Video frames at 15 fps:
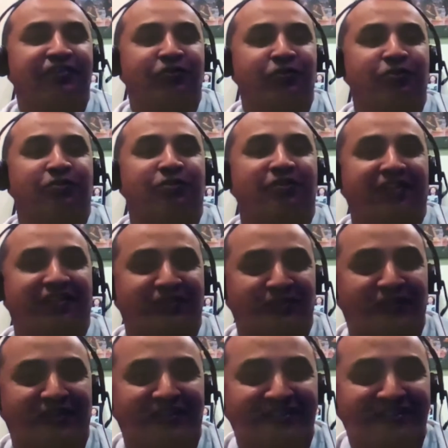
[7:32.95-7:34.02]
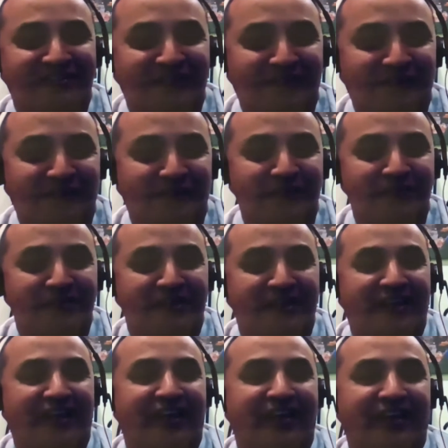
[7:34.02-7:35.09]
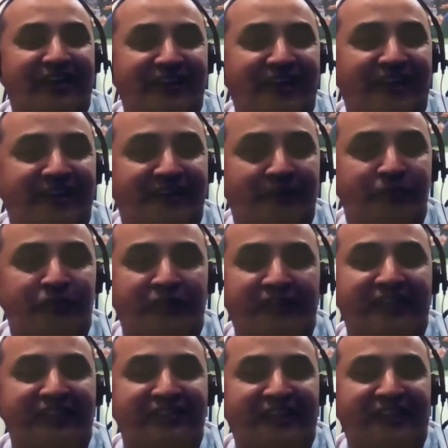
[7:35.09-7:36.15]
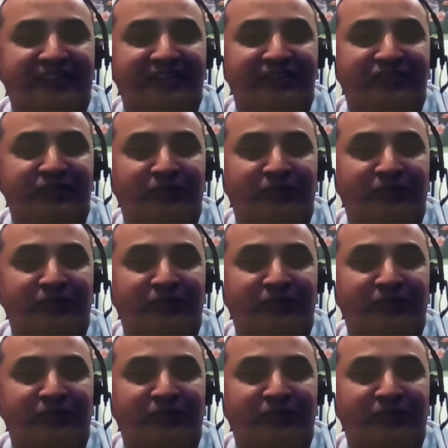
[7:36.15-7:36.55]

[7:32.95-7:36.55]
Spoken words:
too as well. So, and I'm very excited.